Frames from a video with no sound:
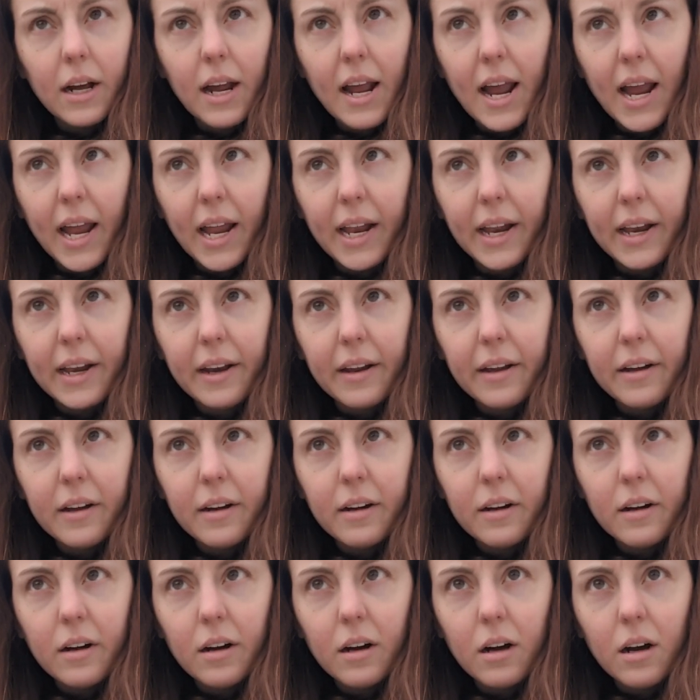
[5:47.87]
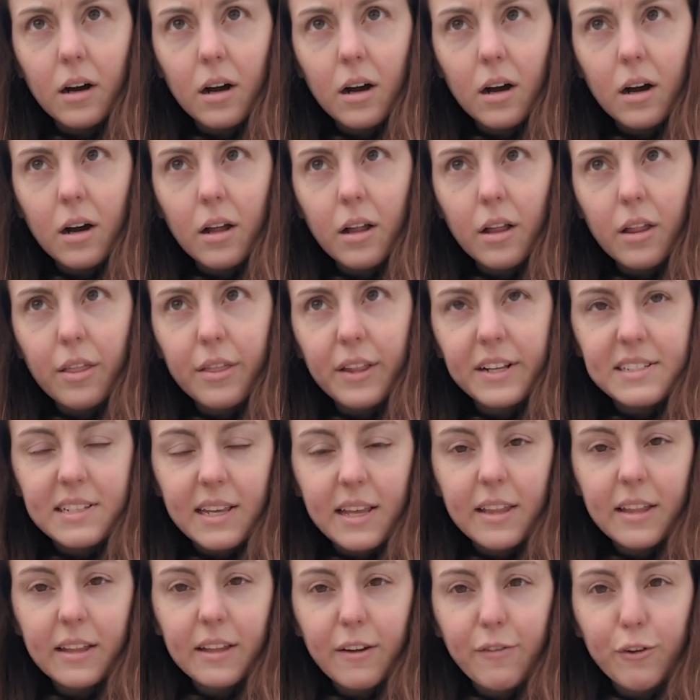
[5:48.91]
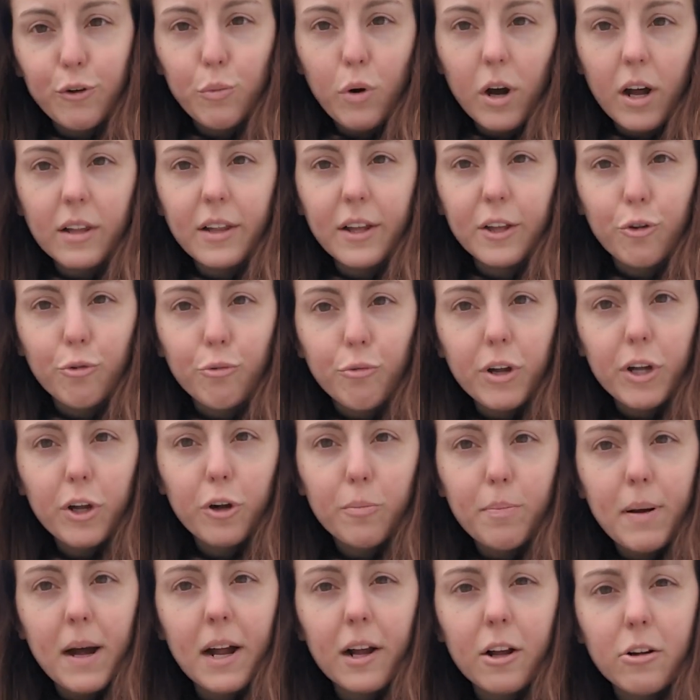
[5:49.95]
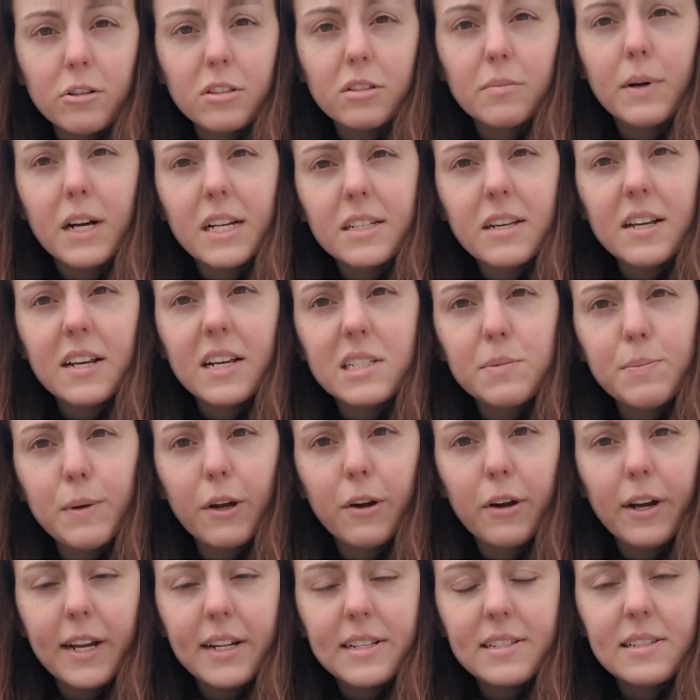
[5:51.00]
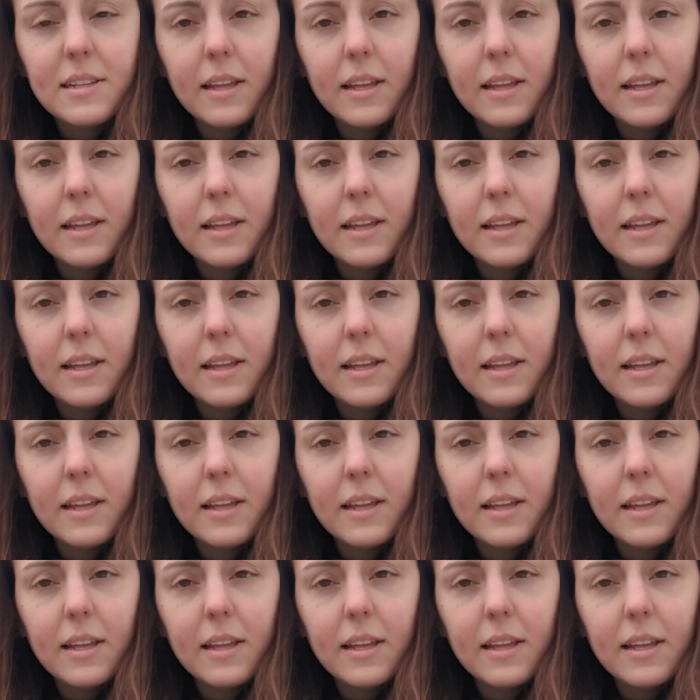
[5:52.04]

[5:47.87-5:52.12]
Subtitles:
And they say that if you want like the real pan con tomate experience,